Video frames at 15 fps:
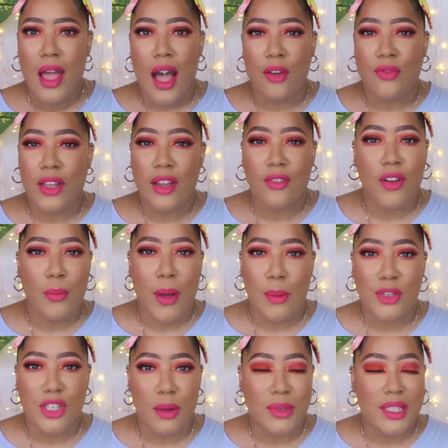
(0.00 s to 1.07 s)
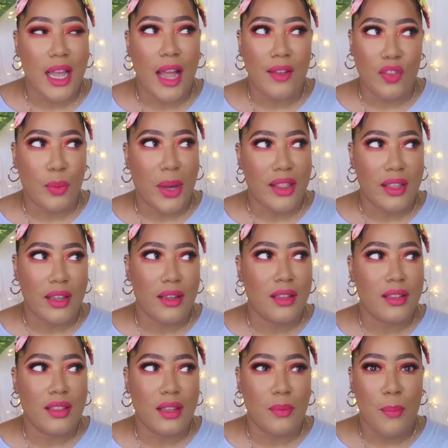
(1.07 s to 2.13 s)
I feel like if I buy pajamas, I have to buy
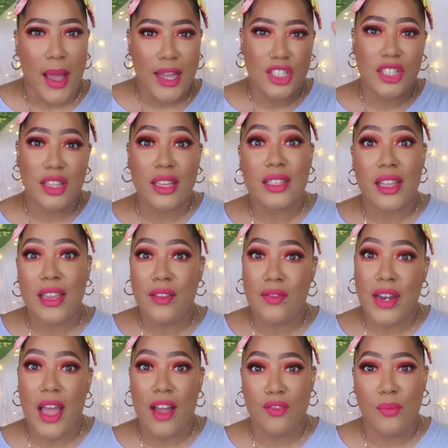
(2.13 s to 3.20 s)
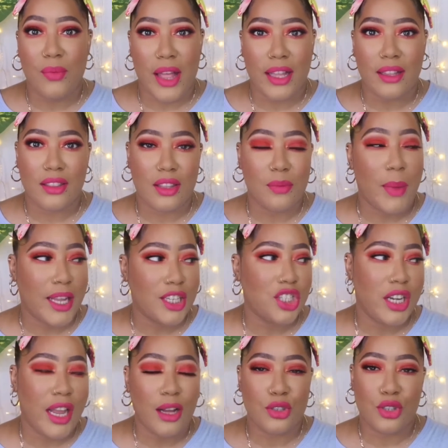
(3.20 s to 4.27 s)
the the matching because I even have like the
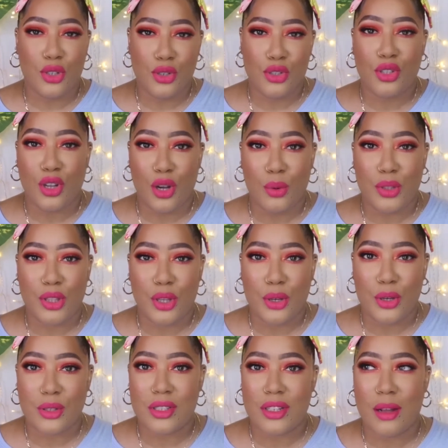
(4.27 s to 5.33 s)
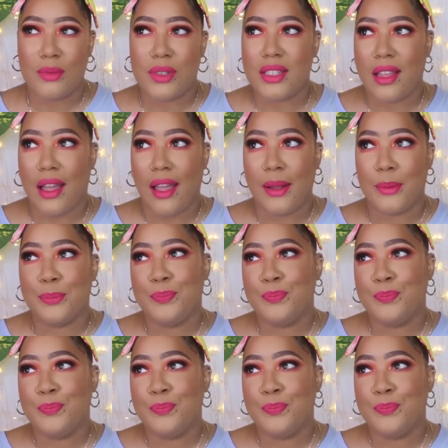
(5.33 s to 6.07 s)
matching house shoes to go with those, and I'm just like,